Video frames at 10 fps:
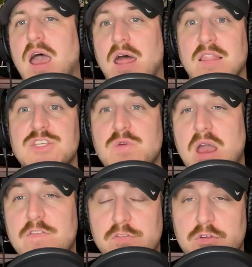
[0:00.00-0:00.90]
unless you
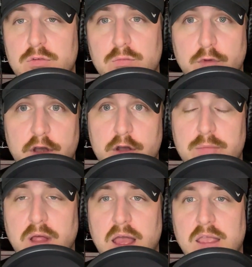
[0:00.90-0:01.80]
have room where you're
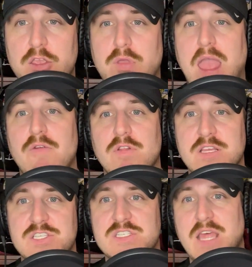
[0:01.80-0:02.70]
playing, you can't really
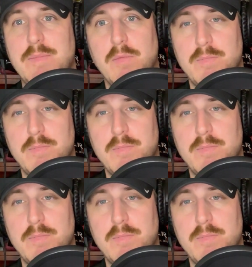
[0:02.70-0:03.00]
step.